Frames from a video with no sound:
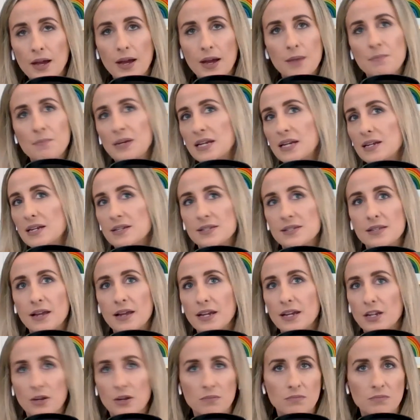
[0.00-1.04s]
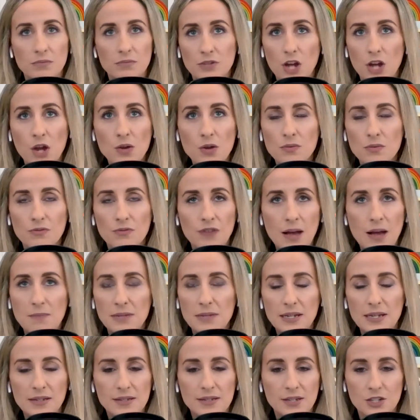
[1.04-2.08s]
um, been in a slight, you know, no
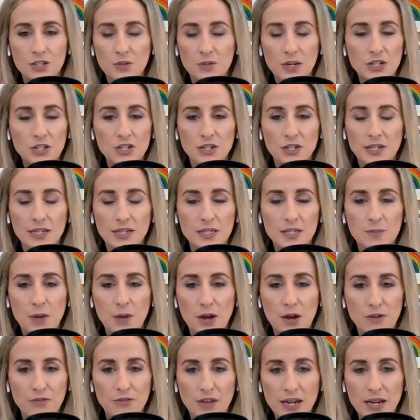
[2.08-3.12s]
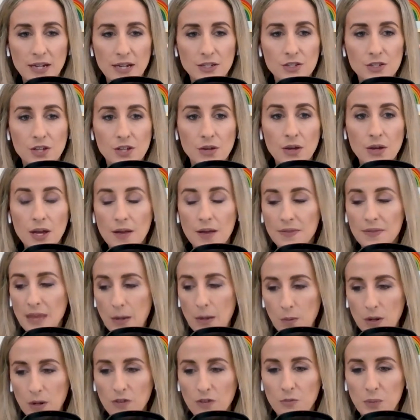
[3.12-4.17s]
family situation is perfect. So
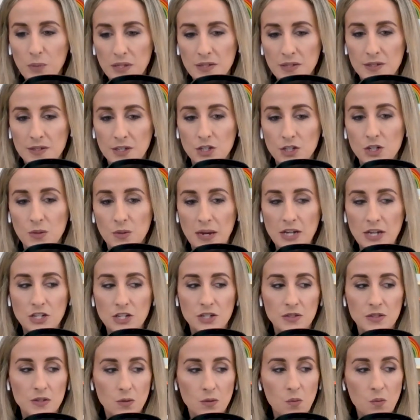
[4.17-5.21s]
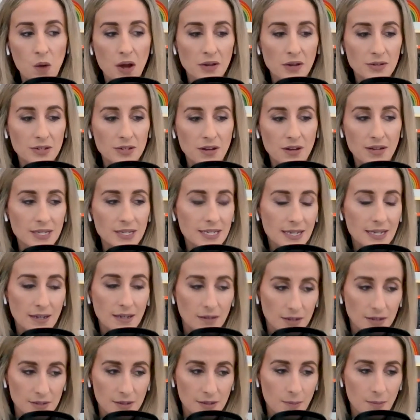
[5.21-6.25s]
there will have been situations that weren't
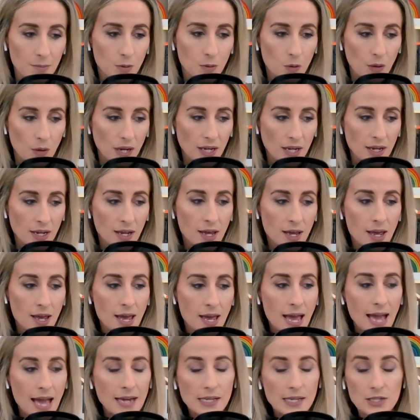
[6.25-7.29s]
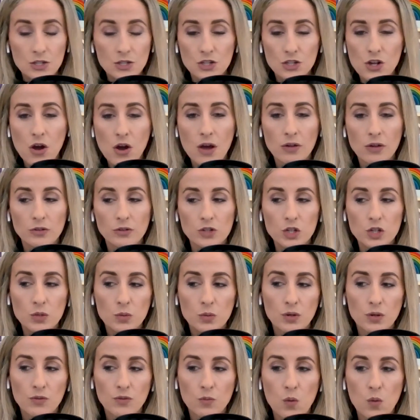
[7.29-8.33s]
ideal at some point. And as a child,
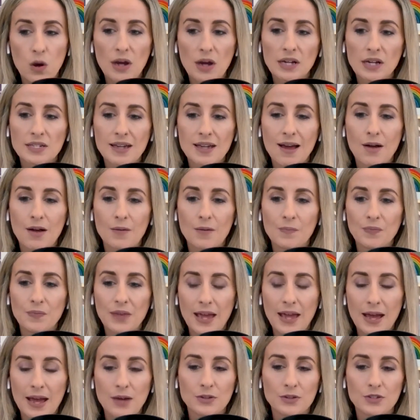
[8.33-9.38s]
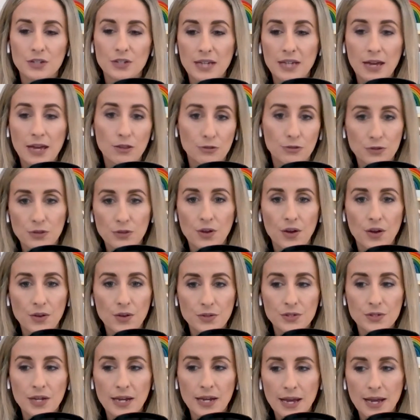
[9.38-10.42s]
you would have worked out how to get through
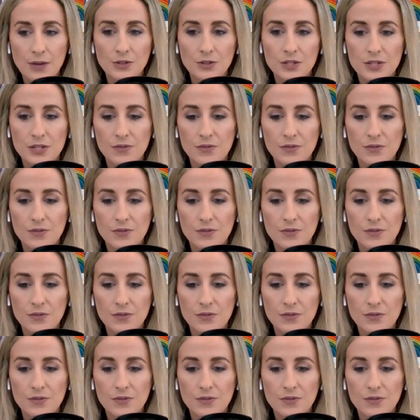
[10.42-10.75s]
those and how